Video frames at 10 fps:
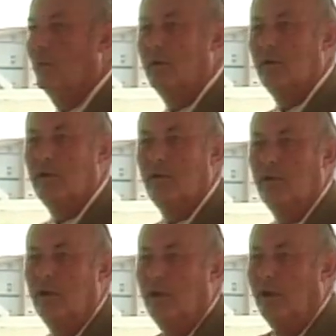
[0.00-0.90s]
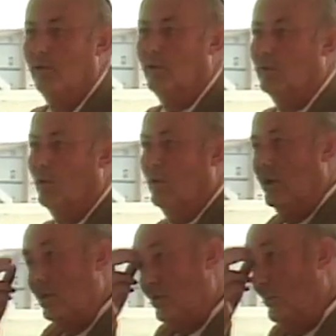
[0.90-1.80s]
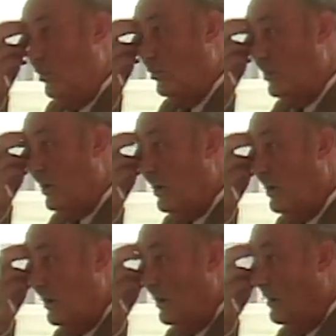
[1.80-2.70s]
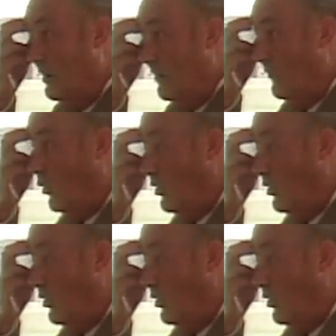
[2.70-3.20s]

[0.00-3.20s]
and I've enjoyed his music for